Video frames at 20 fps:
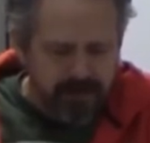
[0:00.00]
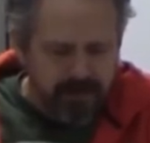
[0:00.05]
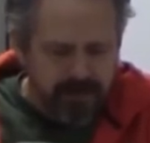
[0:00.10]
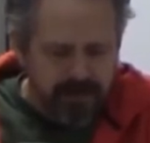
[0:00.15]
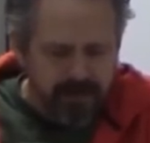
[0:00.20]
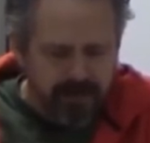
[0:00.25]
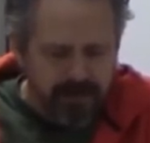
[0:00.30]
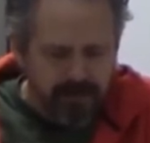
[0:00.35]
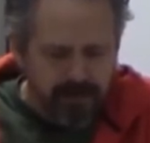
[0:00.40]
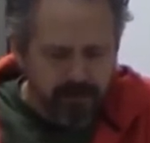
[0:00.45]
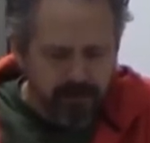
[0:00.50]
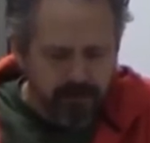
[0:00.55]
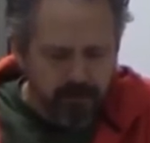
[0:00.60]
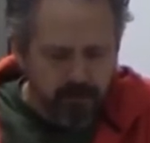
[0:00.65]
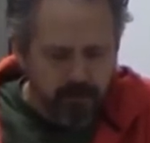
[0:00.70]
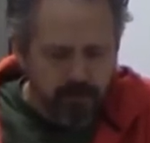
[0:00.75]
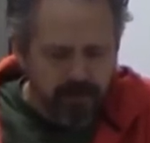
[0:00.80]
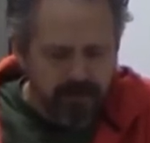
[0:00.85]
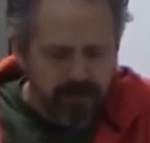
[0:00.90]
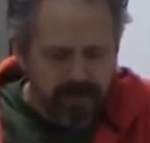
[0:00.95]
and
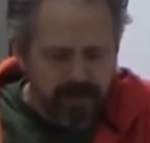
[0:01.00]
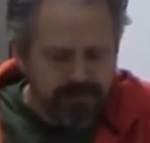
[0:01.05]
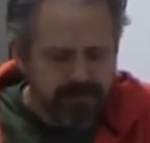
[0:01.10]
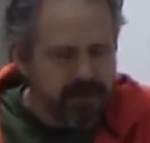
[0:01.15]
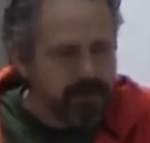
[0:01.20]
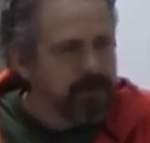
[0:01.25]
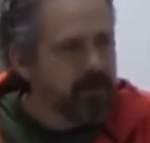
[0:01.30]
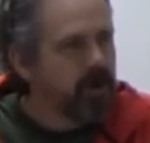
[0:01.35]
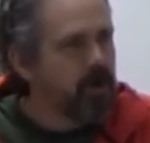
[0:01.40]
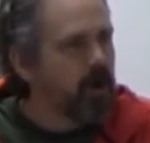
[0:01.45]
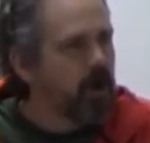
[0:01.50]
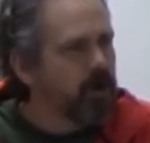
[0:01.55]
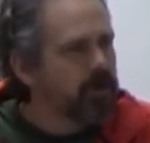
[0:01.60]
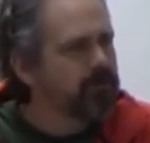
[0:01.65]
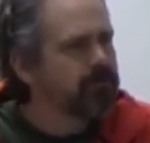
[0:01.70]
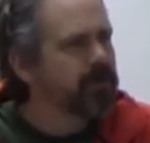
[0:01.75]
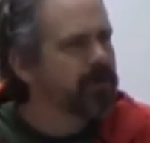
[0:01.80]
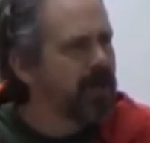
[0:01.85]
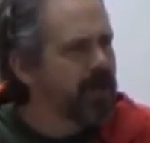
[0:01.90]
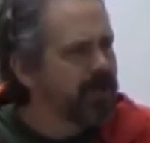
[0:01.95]
Rome gave them
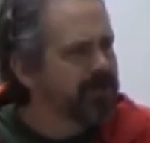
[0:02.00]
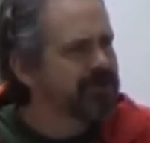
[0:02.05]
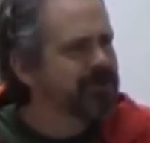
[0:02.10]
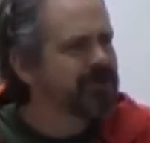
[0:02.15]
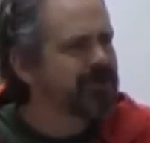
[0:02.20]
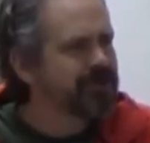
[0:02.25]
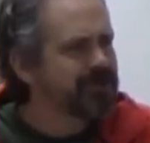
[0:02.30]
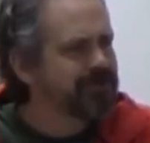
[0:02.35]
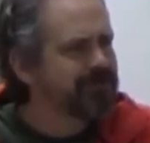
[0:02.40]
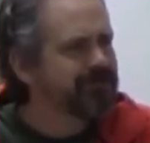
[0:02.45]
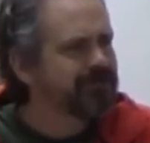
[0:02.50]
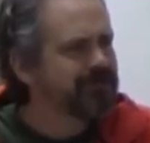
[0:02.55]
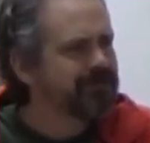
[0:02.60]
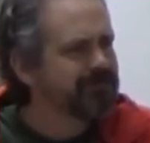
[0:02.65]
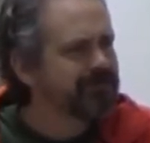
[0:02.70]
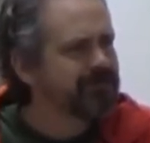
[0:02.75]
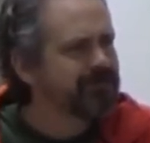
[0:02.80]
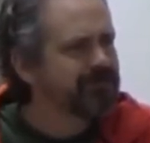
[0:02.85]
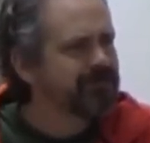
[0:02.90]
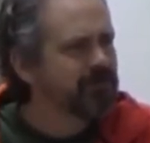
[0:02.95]
carte blanche.
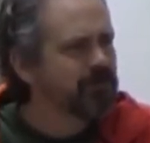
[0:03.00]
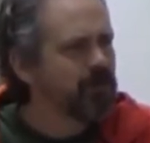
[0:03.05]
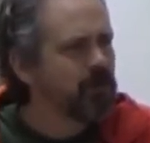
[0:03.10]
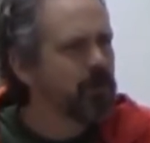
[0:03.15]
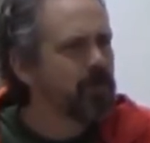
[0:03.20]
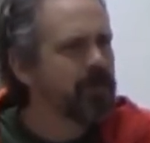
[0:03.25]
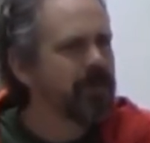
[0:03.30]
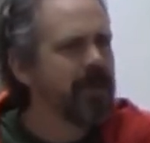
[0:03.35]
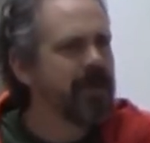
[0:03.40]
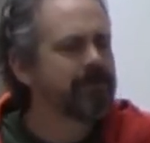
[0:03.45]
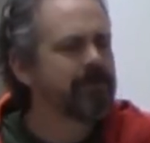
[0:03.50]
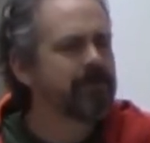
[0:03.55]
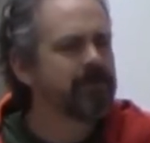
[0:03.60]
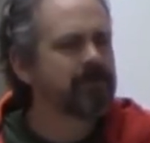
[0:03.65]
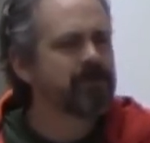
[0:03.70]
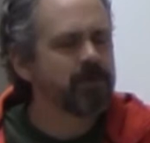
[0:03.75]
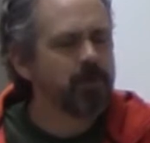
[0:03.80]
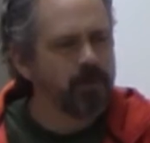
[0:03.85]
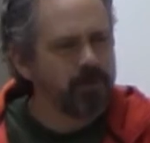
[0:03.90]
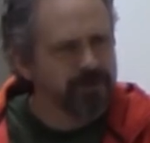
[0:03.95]
Rome gave them
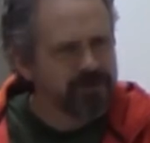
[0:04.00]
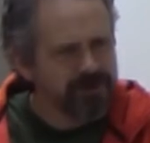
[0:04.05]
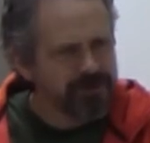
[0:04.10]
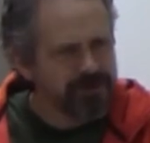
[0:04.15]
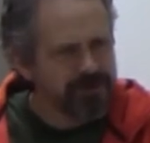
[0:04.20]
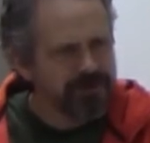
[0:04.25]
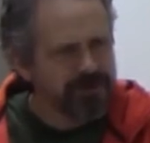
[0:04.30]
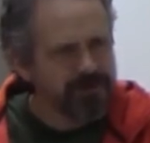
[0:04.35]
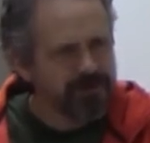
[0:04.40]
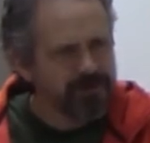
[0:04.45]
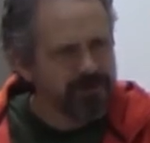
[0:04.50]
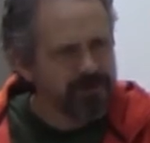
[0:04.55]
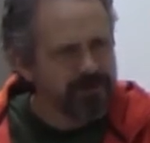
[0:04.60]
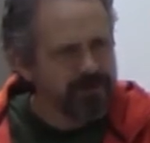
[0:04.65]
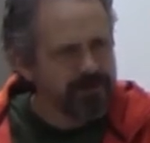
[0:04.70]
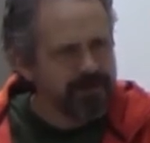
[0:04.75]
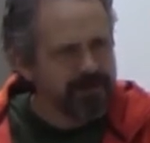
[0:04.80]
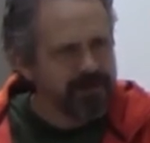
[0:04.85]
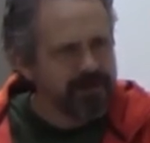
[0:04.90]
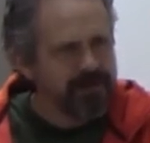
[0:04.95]
soldiers
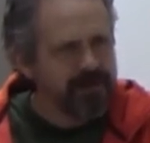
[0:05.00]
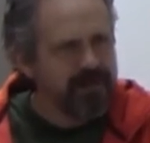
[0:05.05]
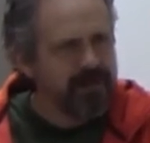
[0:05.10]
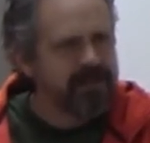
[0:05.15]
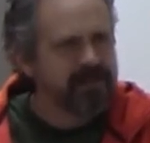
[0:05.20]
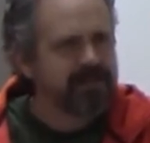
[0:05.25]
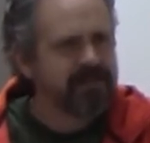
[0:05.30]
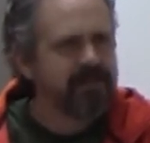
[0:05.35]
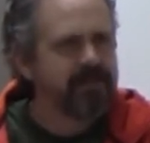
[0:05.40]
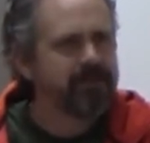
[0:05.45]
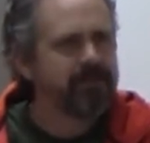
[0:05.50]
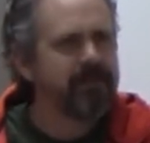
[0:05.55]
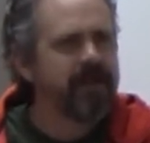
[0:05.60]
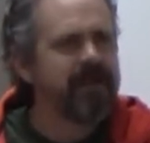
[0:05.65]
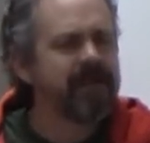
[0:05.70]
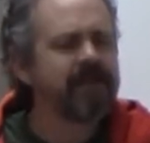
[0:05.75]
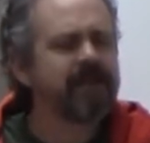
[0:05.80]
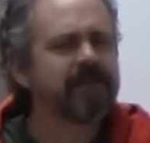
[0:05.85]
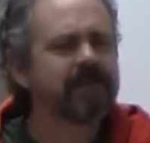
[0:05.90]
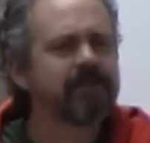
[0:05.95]
and said,
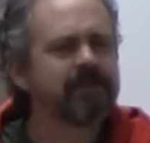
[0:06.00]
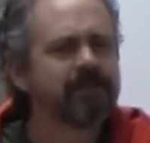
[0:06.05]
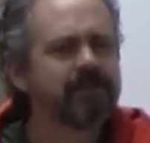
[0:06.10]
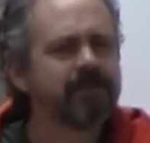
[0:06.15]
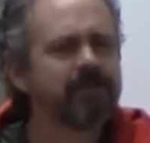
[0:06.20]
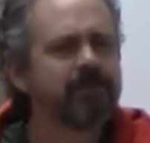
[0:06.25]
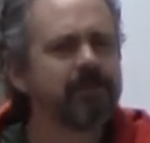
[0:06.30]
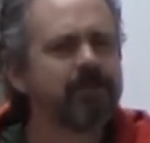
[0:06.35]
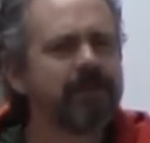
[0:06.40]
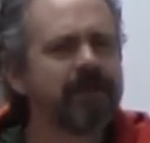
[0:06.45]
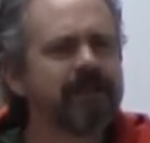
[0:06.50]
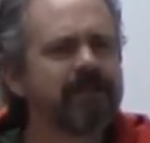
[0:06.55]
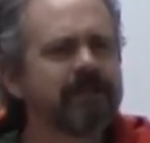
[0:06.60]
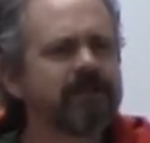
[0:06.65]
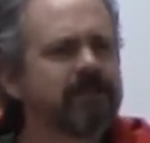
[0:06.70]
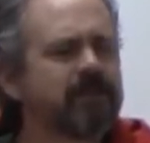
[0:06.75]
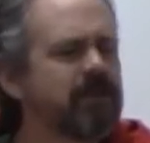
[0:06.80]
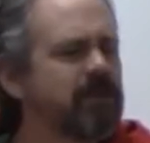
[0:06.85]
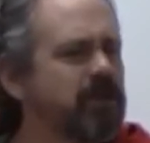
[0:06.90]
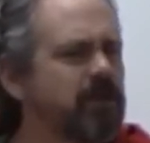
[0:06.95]
Make the tomb as
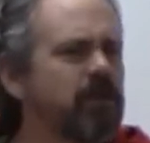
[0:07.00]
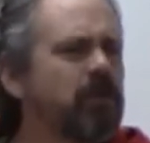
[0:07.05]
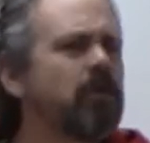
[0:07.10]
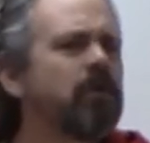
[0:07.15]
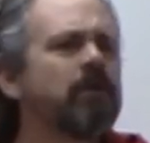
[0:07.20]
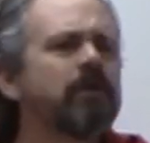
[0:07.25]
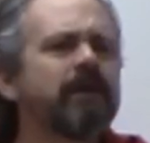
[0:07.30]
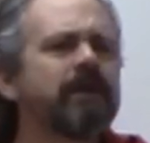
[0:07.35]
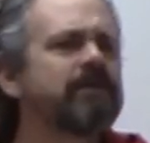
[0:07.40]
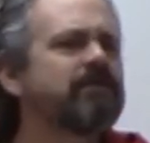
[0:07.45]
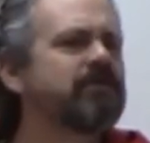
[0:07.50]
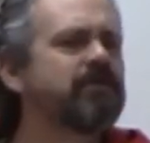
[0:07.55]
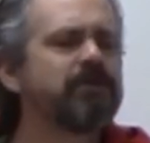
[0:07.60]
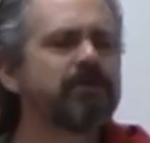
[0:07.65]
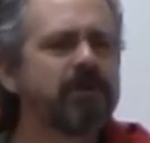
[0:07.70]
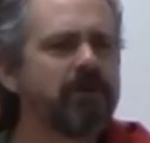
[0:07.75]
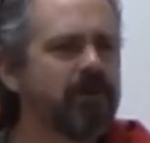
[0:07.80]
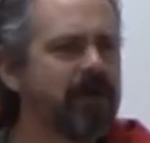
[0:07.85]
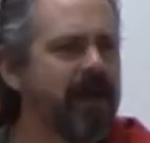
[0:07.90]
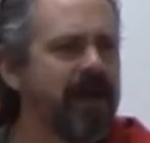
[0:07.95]
secure as
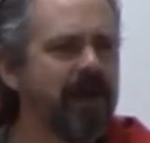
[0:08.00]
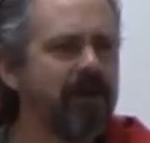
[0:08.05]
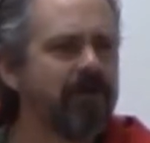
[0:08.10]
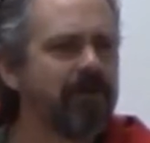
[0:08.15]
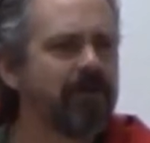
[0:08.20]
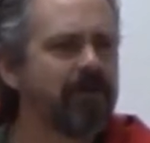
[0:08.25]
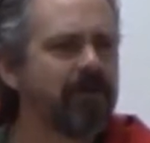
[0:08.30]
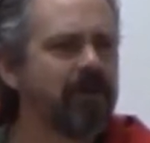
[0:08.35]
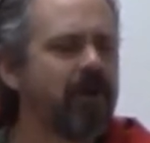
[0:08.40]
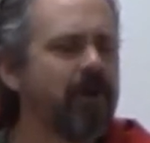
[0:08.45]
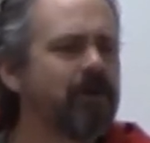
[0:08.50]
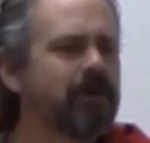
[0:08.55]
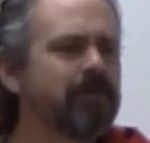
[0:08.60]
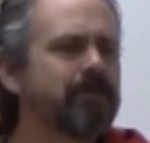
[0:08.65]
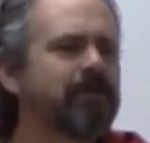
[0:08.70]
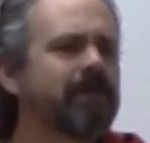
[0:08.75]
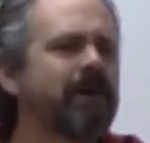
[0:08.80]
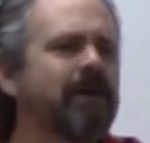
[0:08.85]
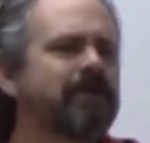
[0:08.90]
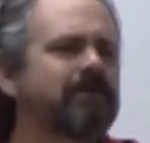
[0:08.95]
you know how.
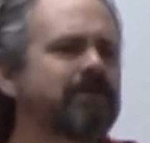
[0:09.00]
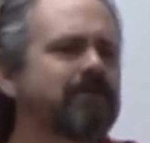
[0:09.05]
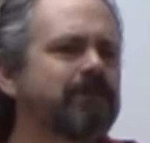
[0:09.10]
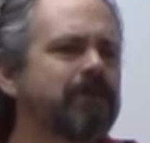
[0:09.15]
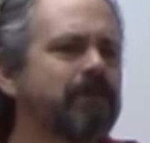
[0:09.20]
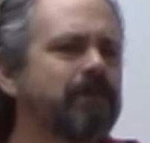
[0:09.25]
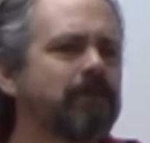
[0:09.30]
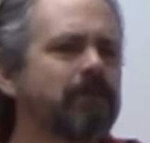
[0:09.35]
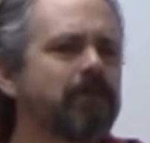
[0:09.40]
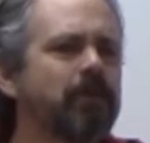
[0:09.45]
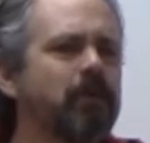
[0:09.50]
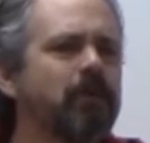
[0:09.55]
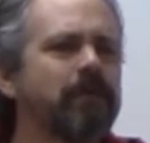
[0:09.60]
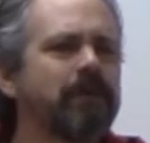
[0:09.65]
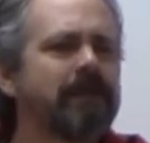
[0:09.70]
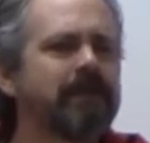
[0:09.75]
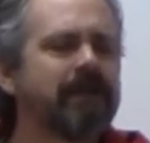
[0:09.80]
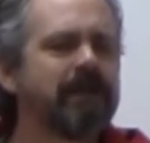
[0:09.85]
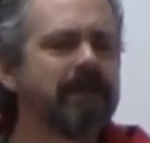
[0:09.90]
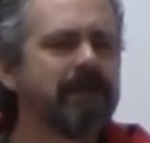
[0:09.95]
Carte blanche from the
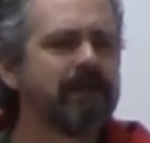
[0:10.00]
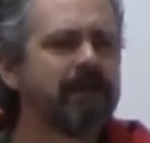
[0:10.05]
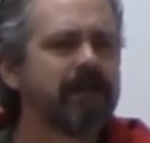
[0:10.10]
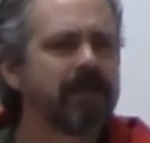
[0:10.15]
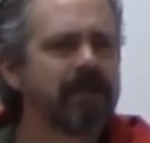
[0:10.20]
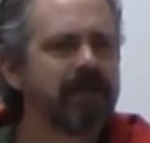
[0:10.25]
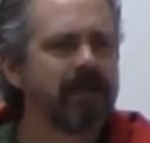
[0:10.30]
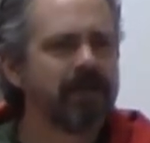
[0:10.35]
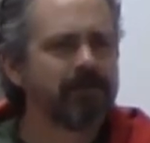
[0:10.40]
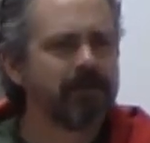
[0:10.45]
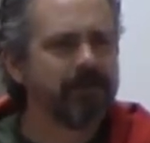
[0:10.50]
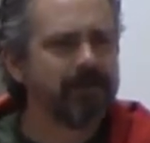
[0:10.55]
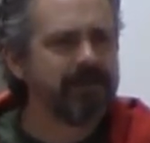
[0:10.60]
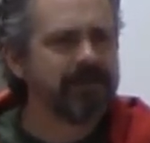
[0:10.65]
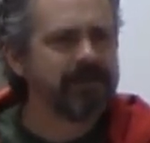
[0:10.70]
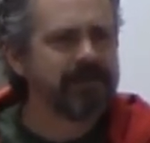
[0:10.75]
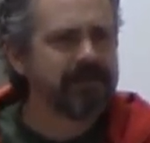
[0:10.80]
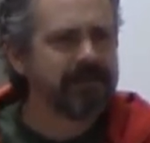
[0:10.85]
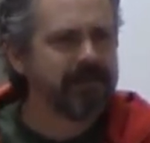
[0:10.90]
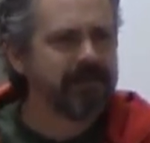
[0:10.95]
Roman
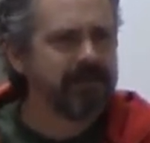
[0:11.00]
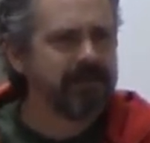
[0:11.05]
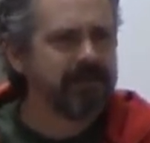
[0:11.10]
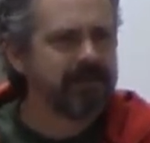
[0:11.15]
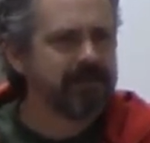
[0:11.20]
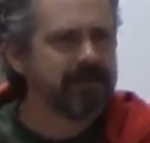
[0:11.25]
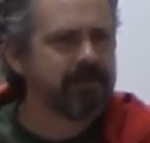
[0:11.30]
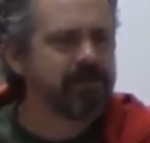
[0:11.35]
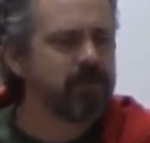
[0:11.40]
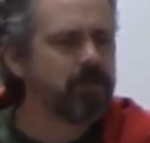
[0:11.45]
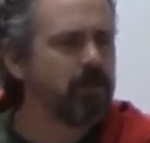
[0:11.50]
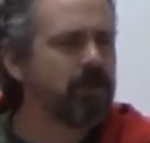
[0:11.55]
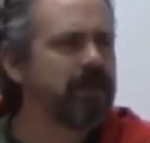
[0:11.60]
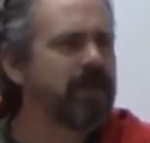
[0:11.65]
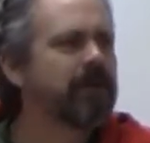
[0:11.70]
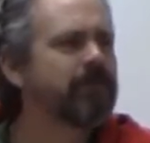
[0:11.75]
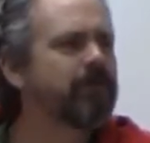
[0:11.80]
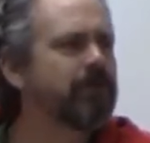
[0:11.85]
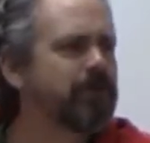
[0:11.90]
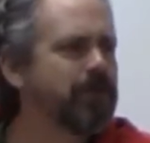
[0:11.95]
government to do
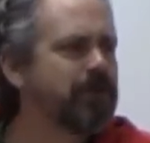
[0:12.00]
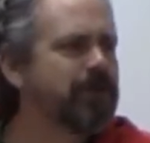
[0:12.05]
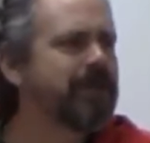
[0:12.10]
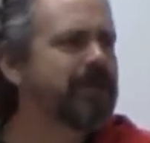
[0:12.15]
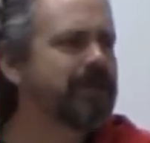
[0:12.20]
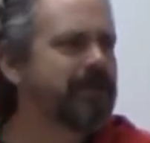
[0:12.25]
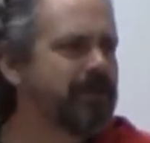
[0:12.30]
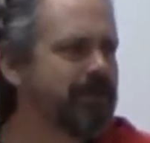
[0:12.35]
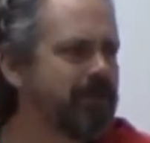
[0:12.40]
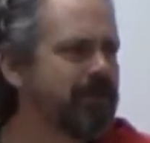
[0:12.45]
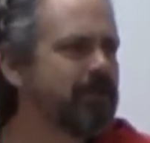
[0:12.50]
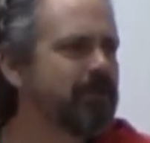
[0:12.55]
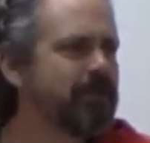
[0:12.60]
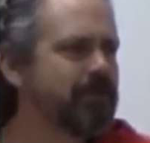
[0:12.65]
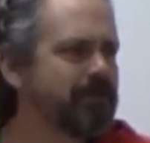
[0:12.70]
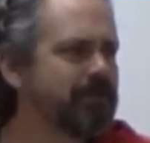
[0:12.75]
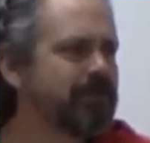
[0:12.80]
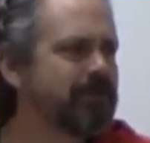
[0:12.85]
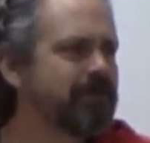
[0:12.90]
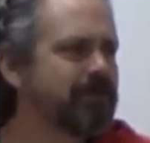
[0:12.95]
whatever you need to
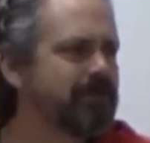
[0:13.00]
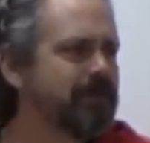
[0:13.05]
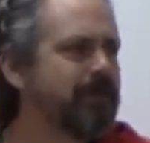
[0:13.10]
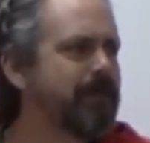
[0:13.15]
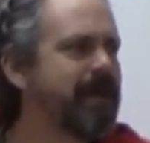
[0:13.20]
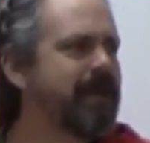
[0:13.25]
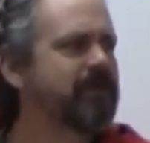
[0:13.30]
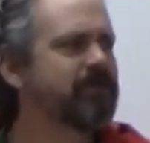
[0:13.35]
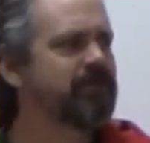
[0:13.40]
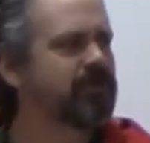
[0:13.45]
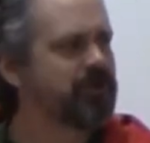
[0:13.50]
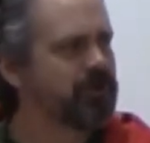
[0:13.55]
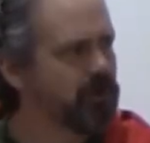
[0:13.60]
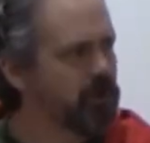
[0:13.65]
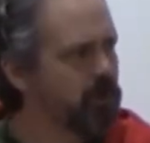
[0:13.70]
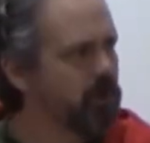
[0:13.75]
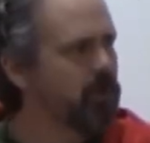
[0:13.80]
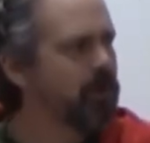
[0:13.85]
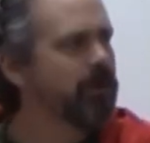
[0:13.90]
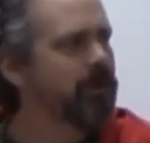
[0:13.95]
do to make
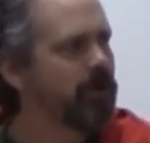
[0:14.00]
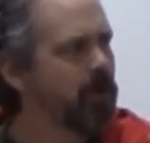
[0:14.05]
sure